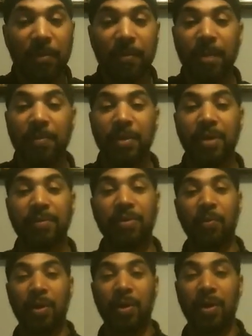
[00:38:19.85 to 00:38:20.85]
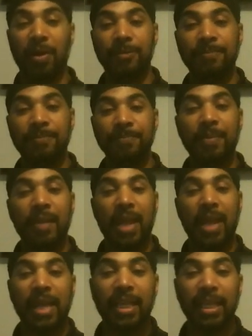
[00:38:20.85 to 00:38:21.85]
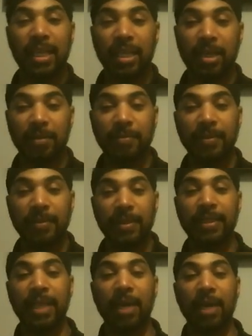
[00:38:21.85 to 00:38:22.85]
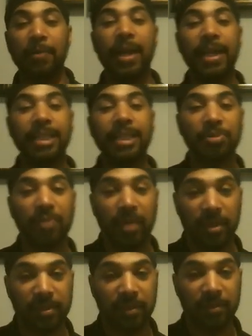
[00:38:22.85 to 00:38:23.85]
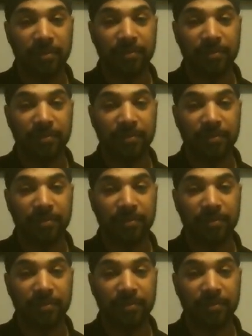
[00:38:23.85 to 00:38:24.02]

Remember, if the world hated him, then they will hate you also.